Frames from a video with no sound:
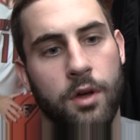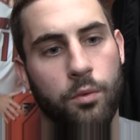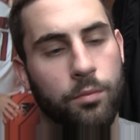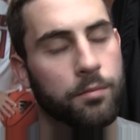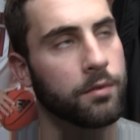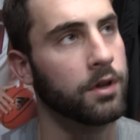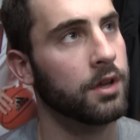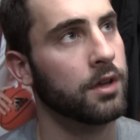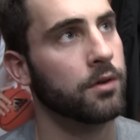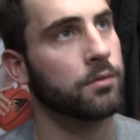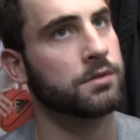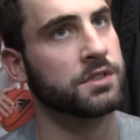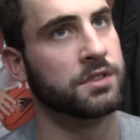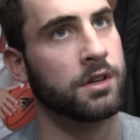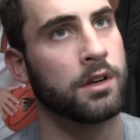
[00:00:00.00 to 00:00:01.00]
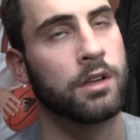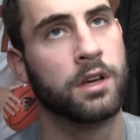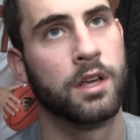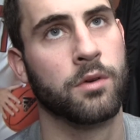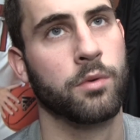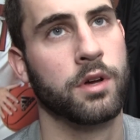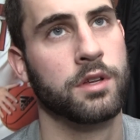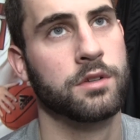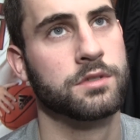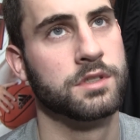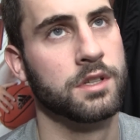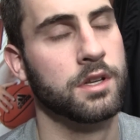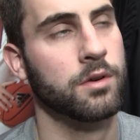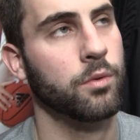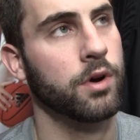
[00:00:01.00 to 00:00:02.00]
Nope. We're just going to look at what
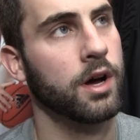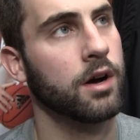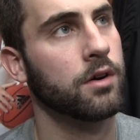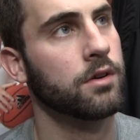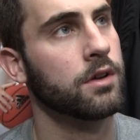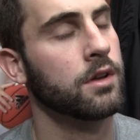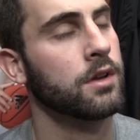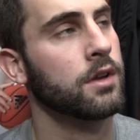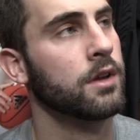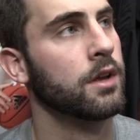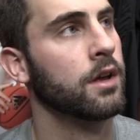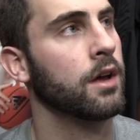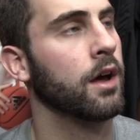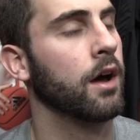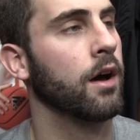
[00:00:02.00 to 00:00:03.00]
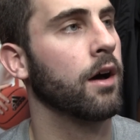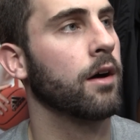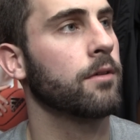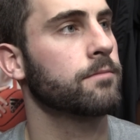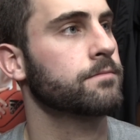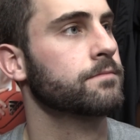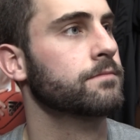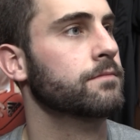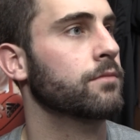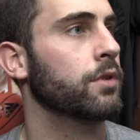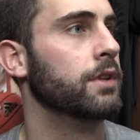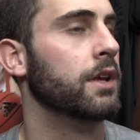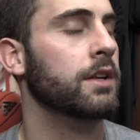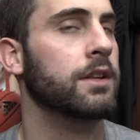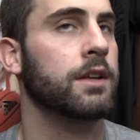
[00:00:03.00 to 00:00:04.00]
Houston did well,
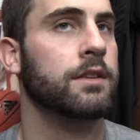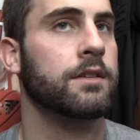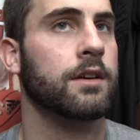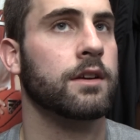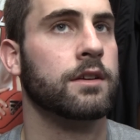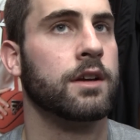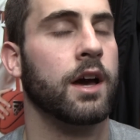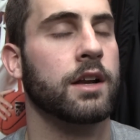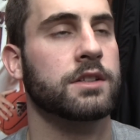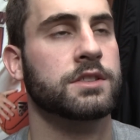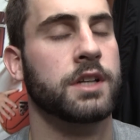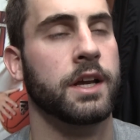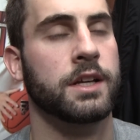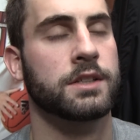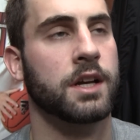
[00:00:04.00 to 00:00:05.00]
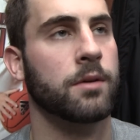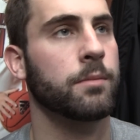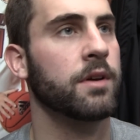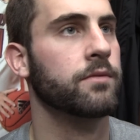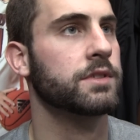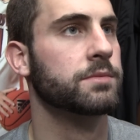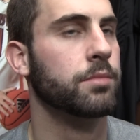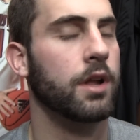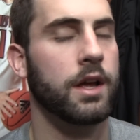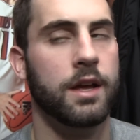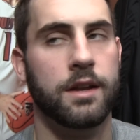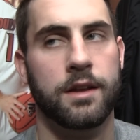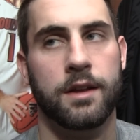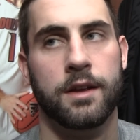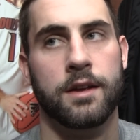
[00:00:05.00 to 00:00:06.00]
what they did to kind of change how Memphis
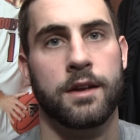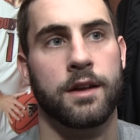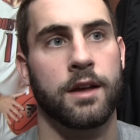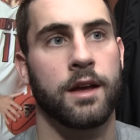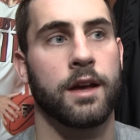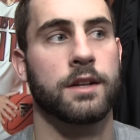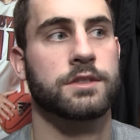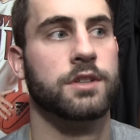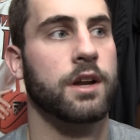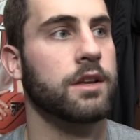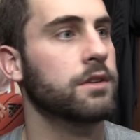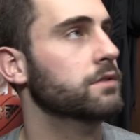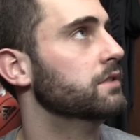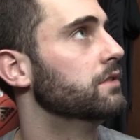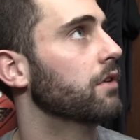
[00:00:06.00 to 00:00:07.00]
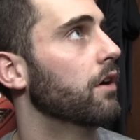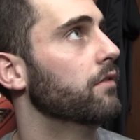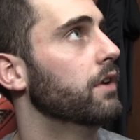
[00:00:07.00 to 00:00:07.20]
played, and try to use it to our